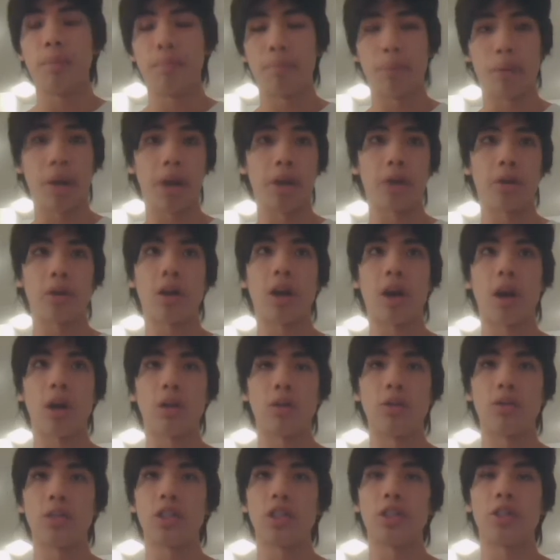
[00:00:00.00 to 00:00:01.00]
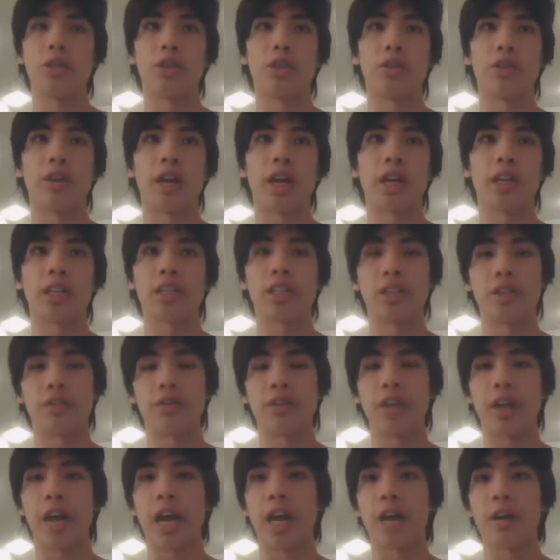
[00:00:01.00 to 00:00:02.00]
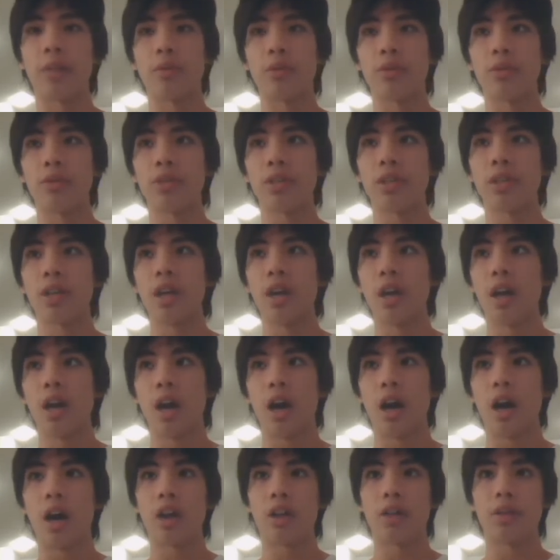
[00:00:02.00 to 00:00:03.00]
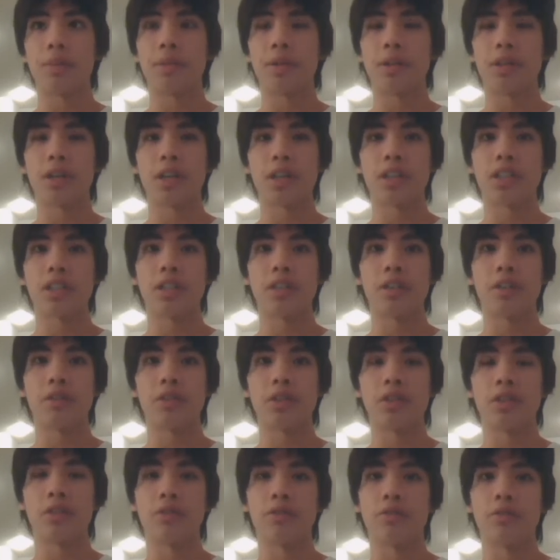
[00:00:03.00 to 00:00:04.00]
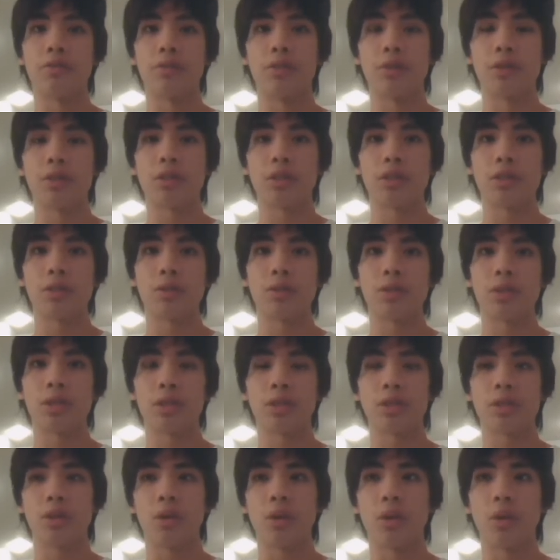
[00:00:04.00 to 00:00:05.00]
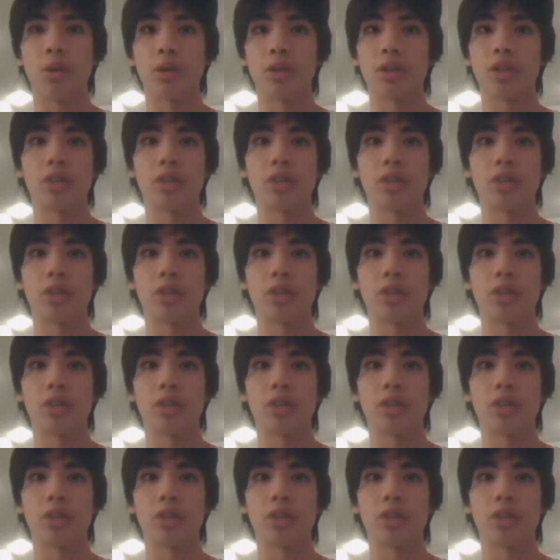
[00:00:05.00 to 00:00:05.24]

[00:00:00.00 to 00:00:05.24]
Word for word: brighter colors to attract different animals, uh, the production of either fructose or